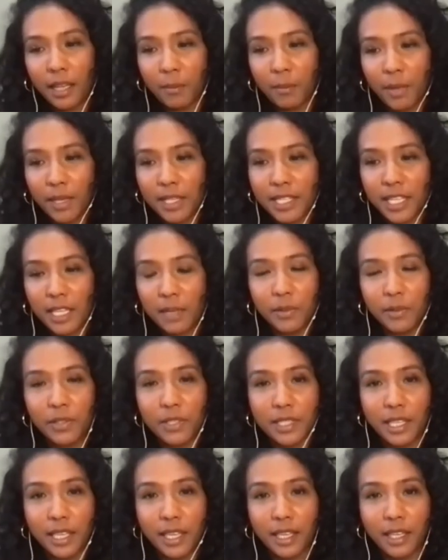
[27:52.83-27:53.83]
my stable
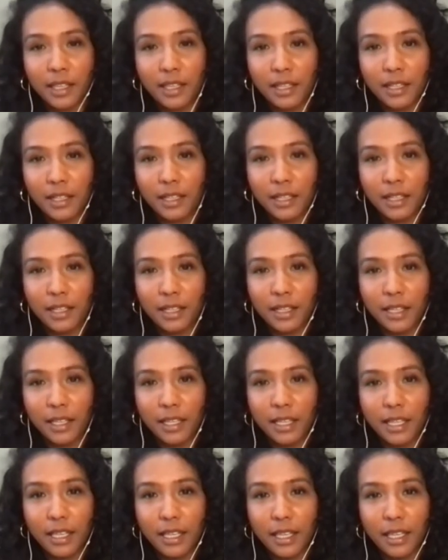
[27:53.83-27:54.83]
state,
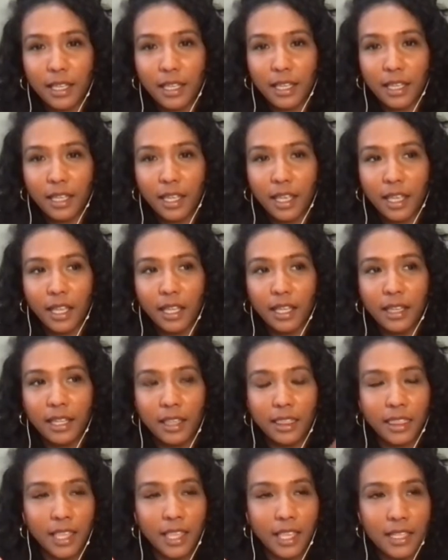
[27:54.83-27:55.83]
the
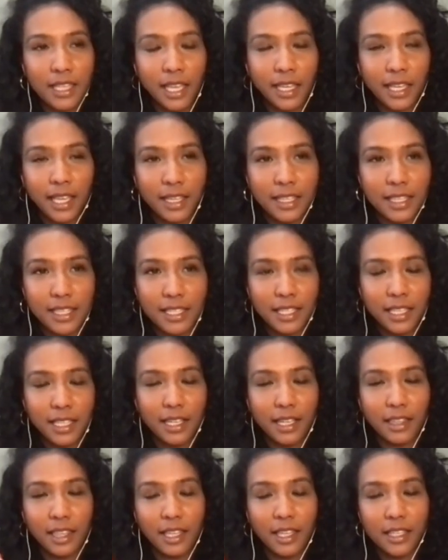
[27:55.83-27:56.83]
things I can see
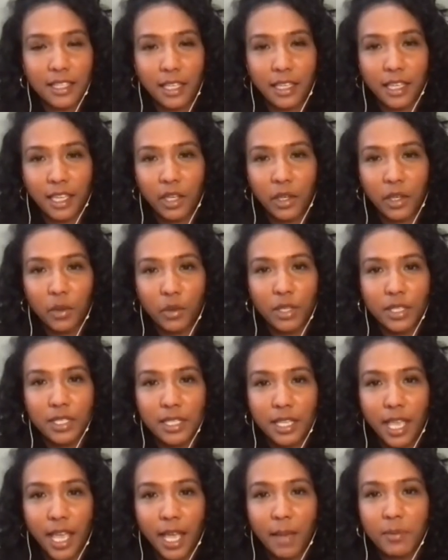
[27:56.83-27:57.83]
and the things I can do
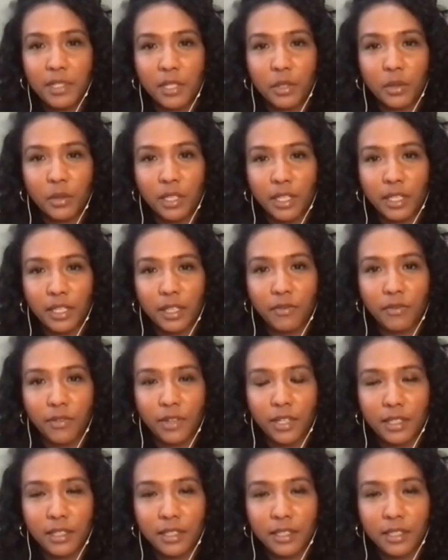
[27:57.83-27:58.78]
is absolutely different.